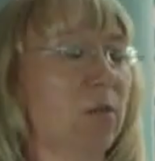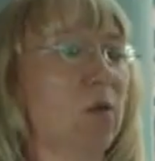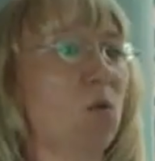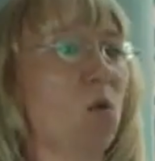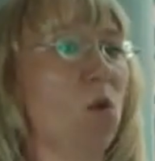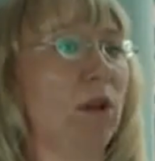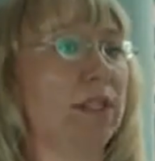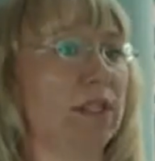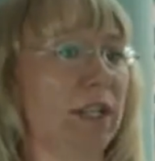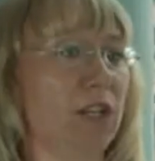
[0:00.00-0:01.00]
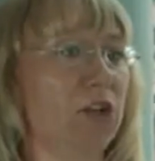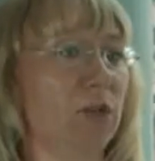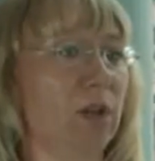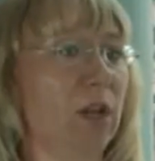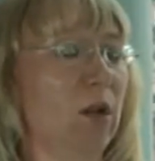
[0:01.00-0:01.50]
to be more
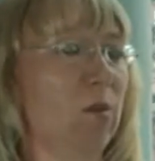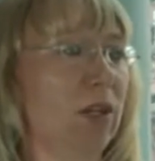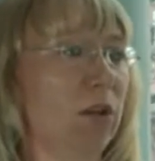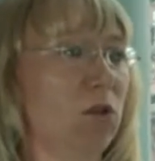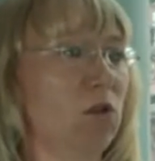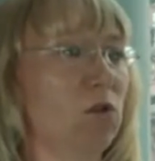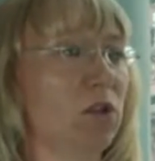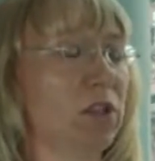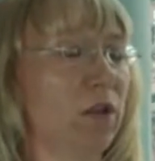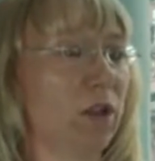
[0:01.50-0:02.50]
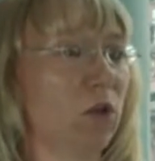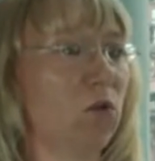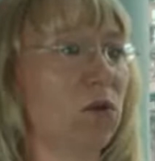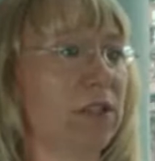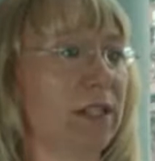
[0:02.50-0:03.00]
litigation because the
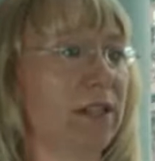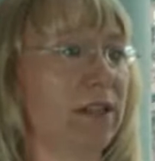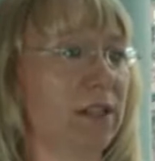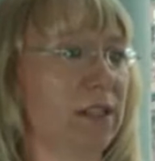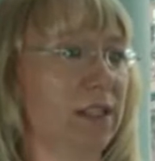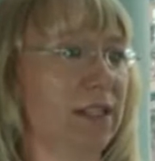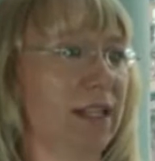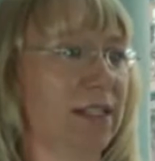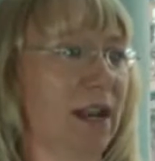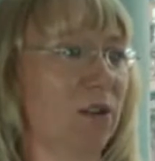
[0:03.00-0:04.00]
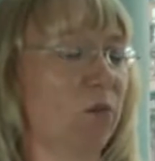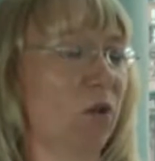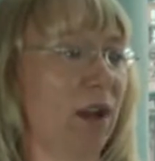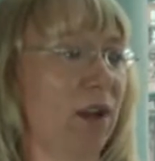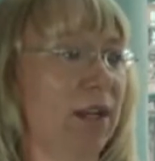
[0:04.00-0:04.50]
court didn't set out a
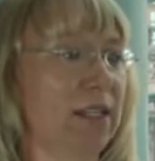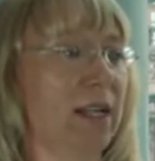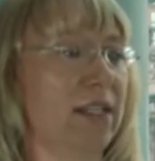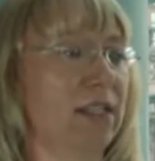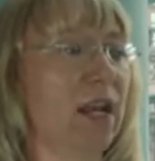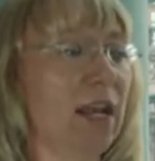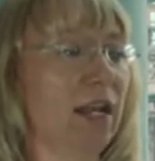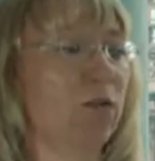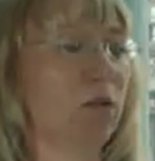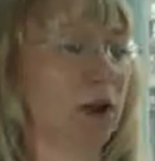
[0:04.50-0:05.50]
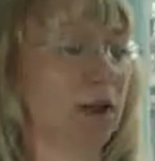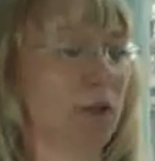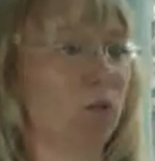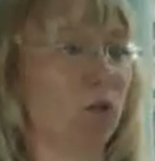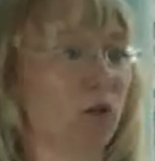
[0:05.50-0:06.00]
bright line test confining
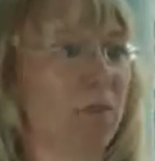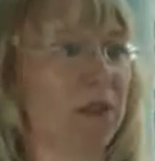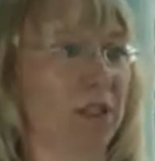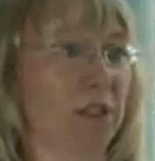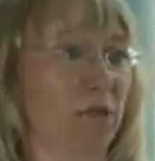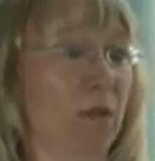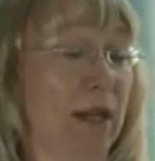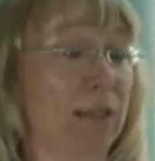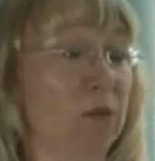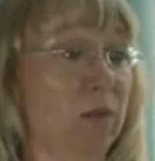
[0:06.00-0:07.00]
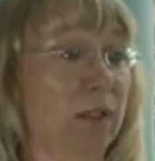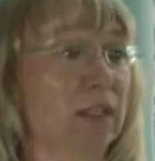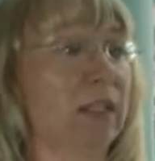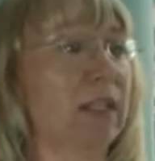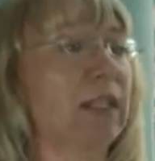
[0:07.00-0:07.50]
the parameters of
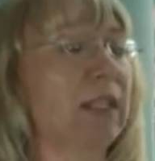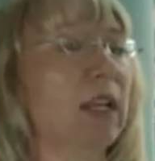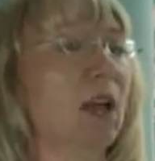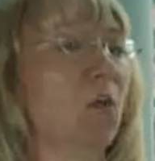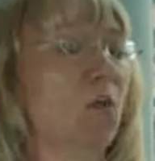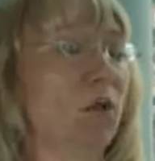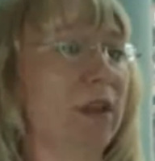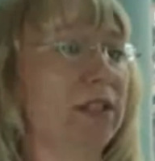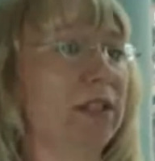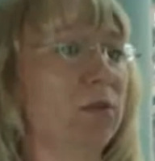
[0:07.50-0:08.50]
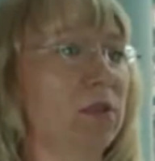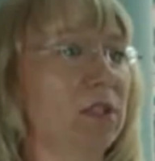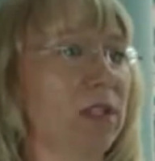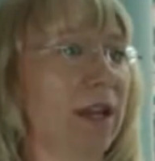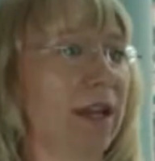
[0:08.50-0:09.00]
patentability. What they did was
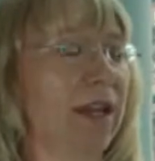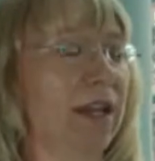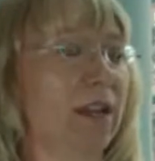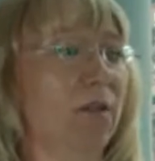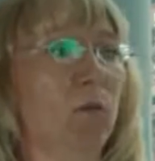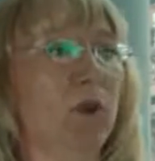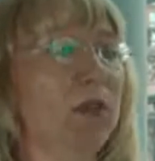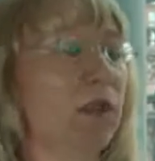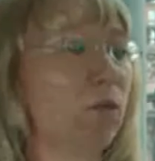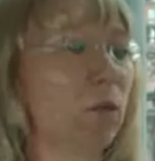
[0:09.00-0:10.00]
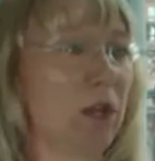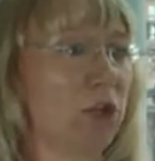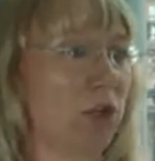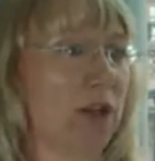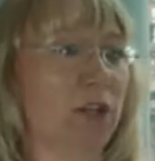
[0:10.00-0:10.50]
say, we're in the
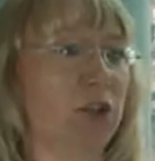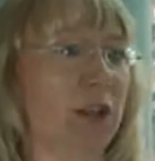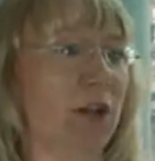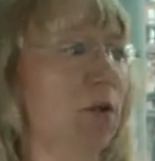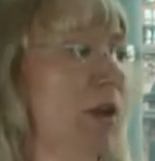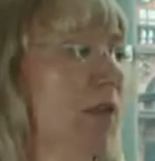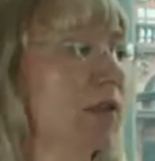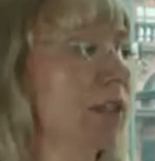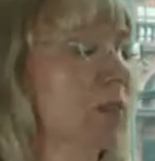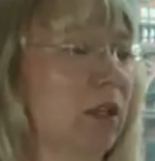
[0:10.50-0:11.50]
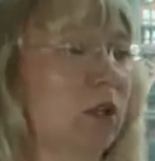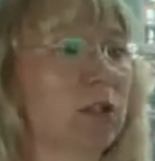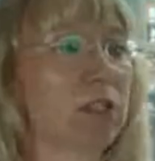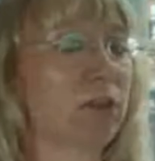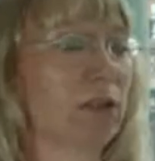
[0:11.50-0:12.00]
information age now. There's going to be
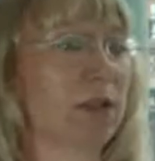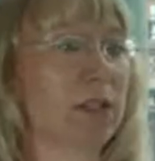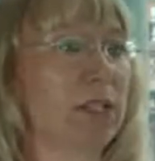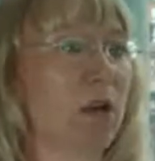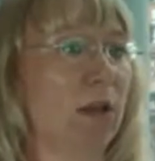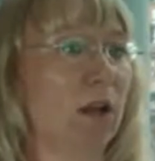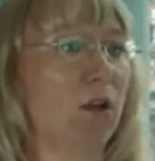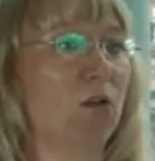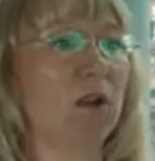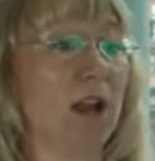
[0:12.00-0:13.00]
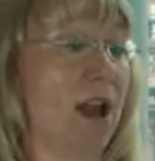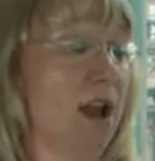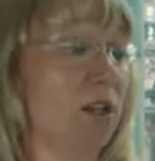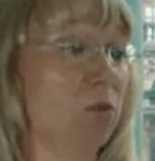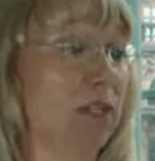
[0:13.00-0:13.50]
lots of new things coming along
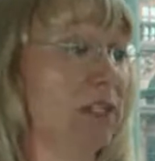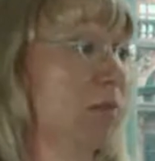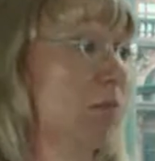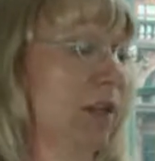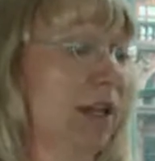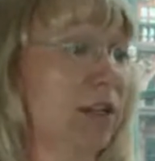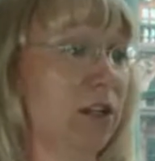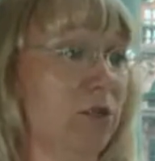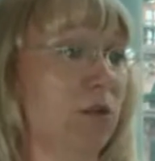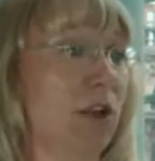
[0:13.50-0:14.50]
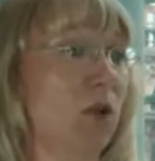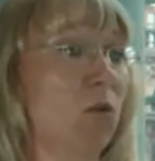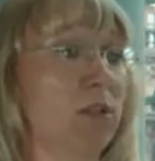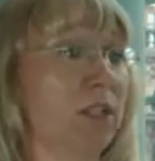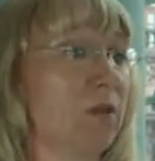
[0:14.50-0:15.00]
and we simply don't know
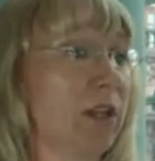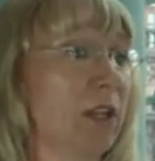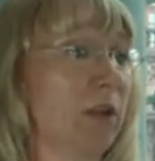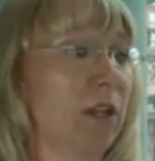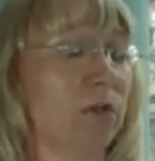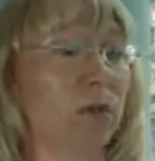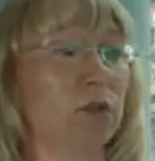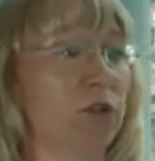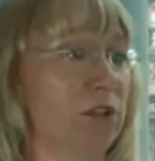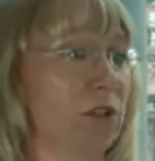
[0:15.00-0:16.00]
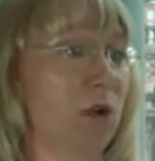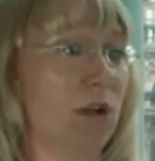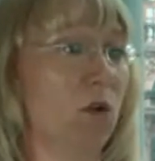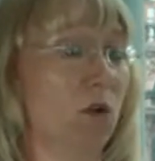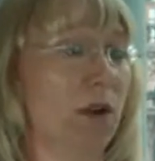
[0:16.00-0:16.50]
what's going to be coming in the future, so we're
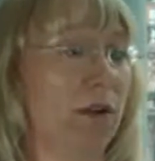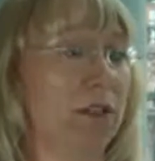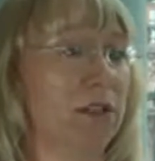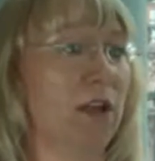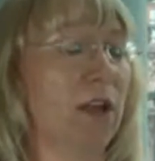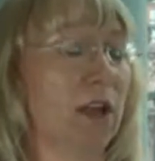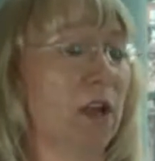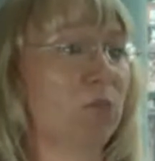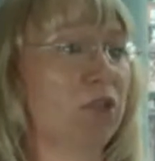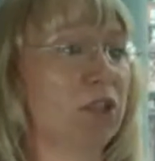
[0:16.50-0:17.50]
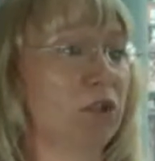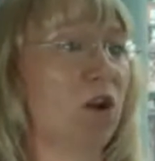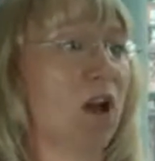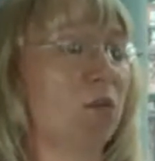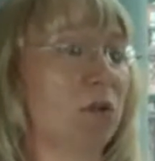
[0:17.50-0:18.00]
not going to
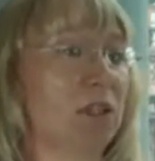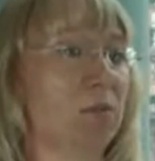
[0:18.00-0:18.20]
prescribe what is